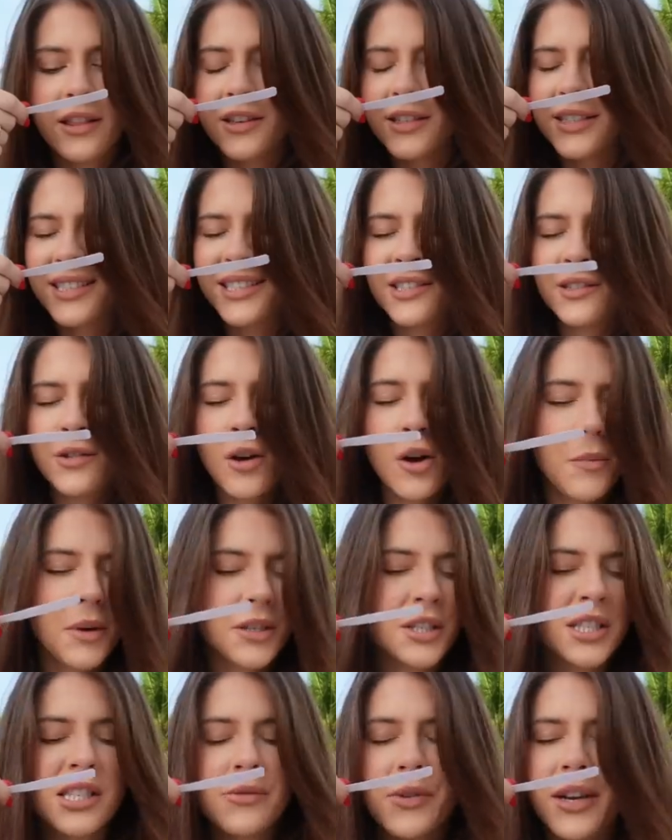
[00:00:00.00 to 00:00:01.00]
There's so
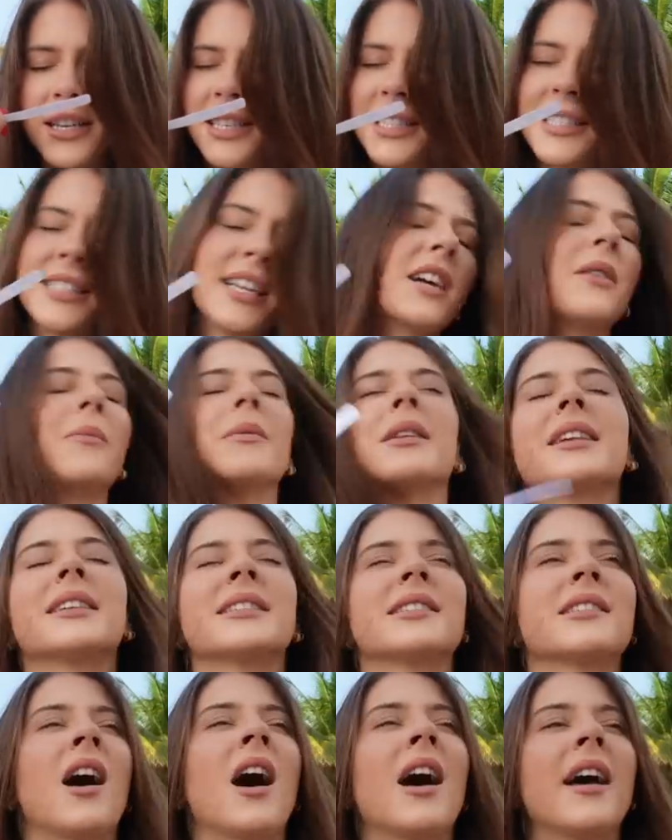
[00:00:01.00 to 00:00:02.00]
much sweetness here, but
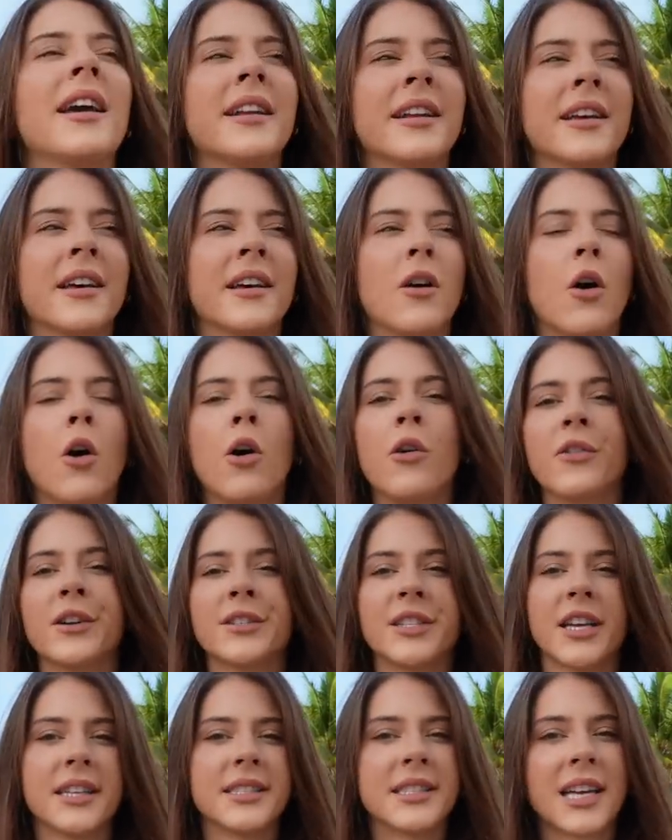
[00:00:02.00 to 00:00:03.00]
it's not in an
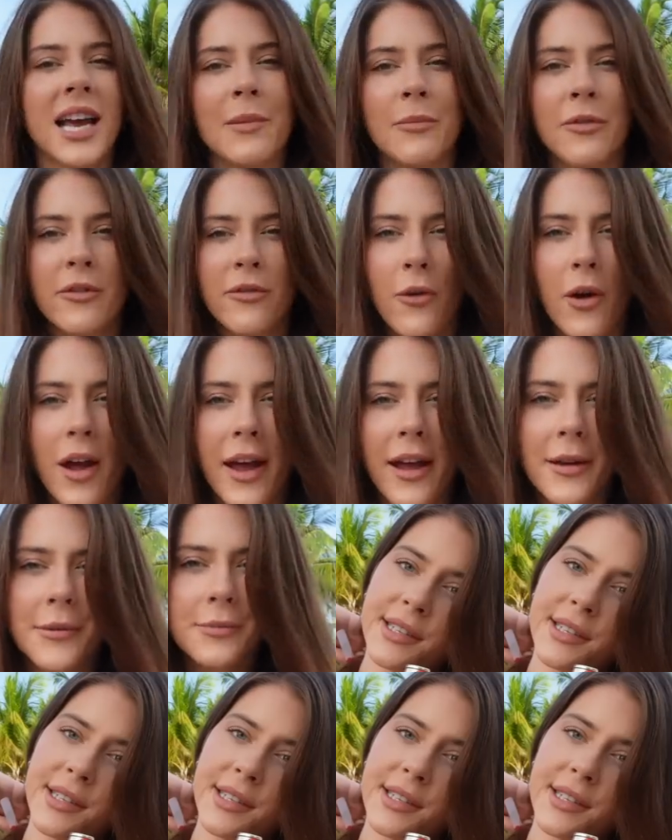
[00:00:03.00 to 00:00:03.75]
overdone type of way.